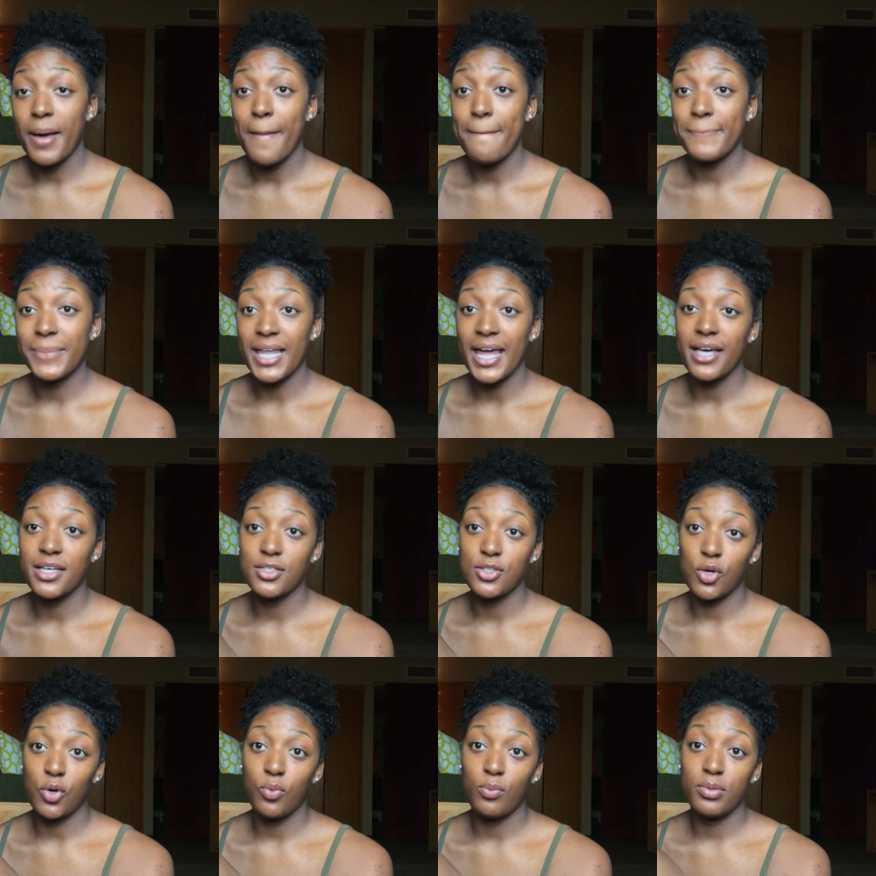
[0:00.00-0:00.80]
black
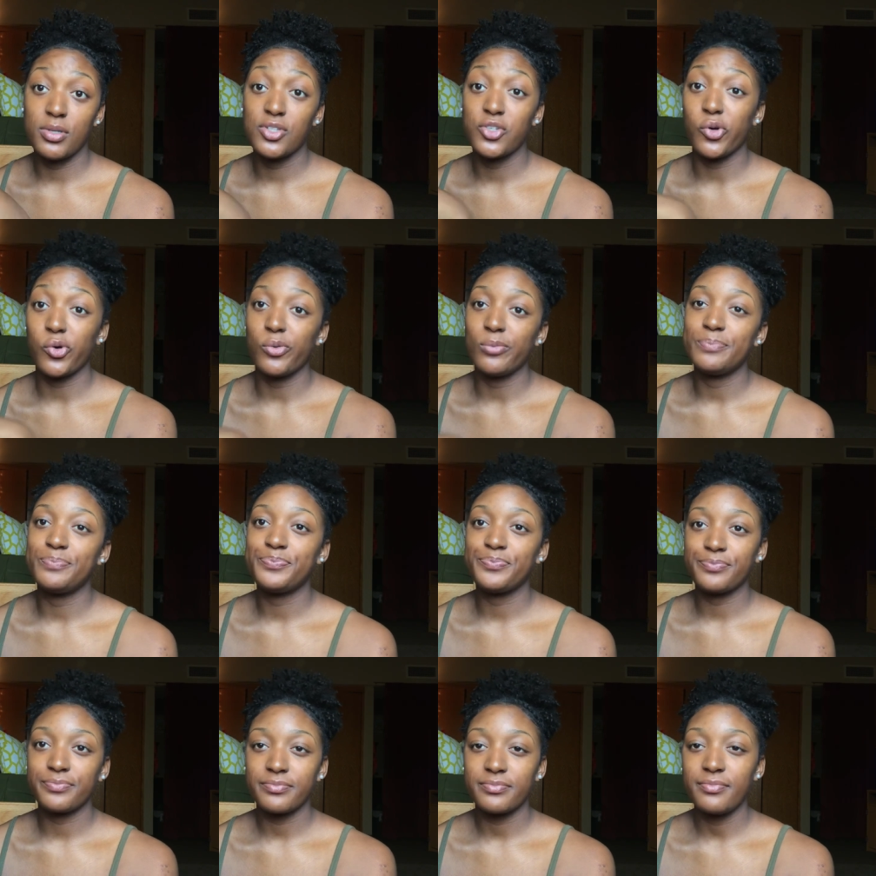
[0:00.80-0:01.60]
soap. So
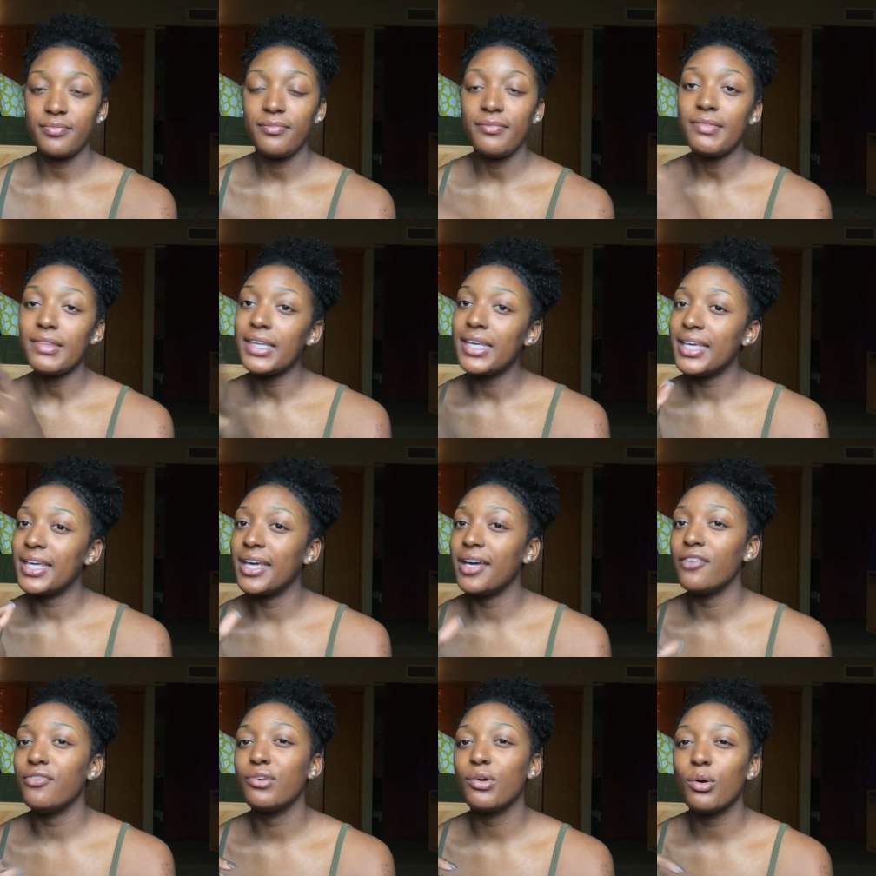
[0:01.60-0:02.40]

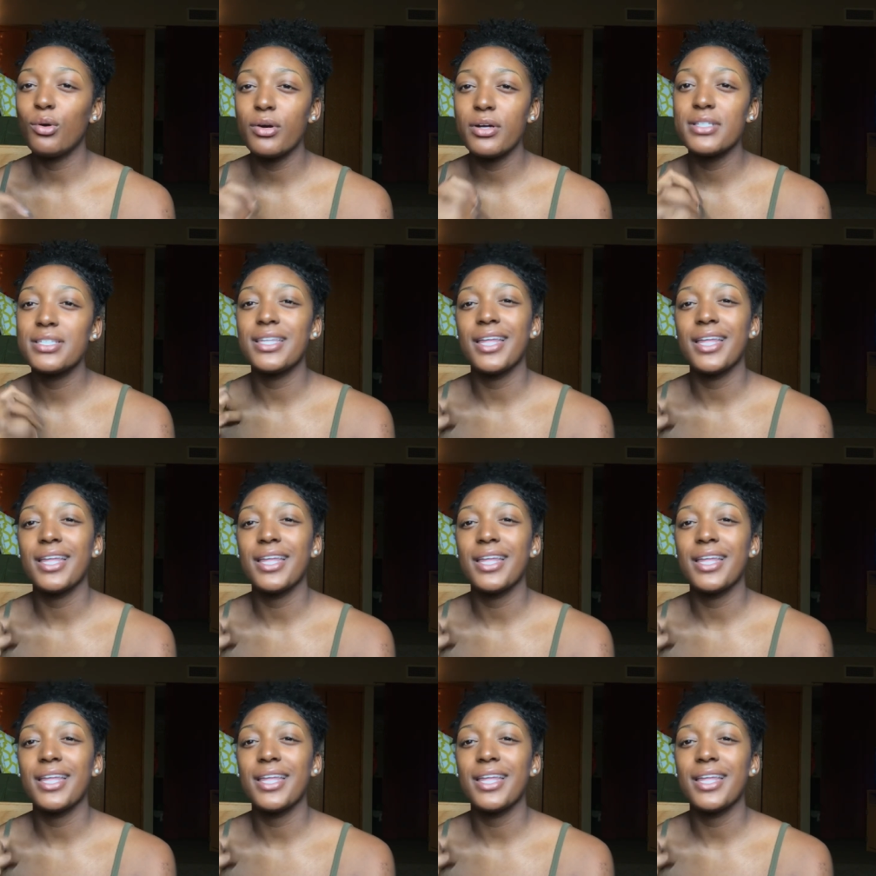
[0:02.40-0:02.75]
yeah, of course,